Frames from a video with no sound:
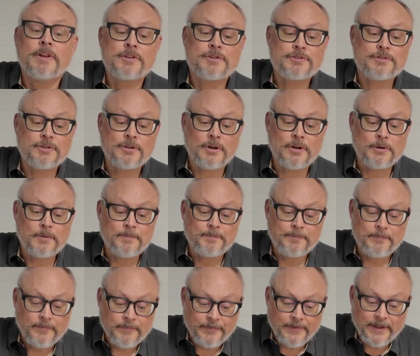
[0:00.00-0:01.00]

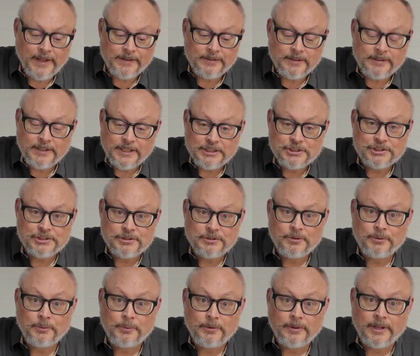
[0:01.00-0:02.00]
so in addition
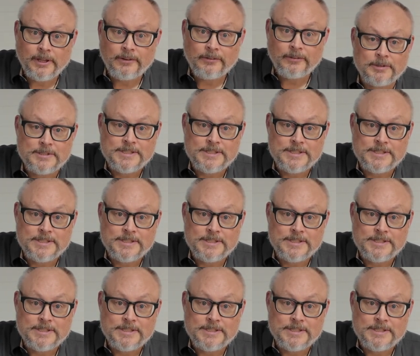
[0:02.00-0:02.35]
to the